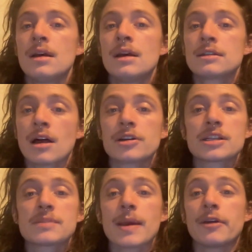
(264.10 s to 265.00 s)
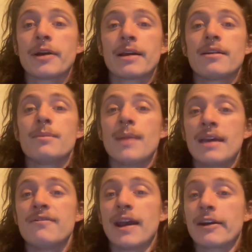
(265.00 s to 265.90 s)
Tolerances may
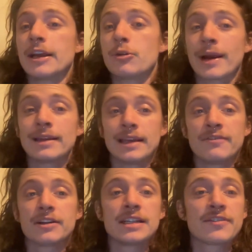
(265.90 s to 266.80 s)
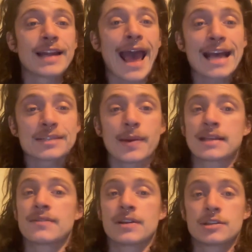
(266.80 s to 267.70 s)
vary greatly for different
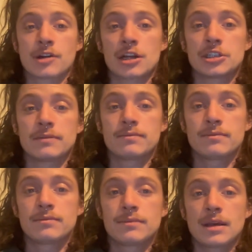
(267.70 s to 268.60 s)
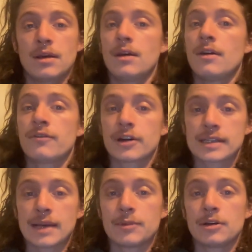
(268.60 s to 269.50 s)
aspects of construction. For
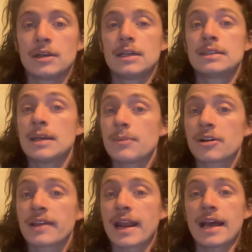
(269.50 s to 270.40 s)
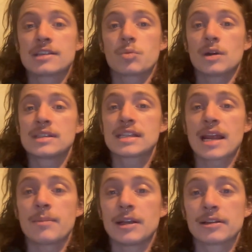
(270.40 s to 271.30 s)
example, timber that has 1
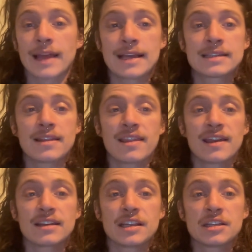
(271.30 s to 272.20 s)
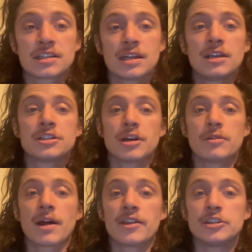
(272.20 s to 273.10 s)
centimeter less than the thickness shown
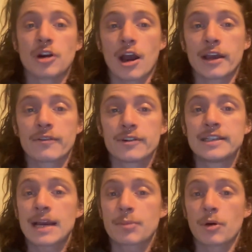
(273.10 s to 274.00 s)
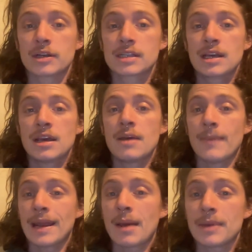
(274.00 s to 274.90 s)
on the drawing for deck boards
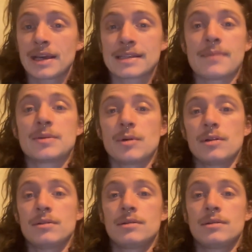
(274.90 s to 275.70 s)
may not be acceptable,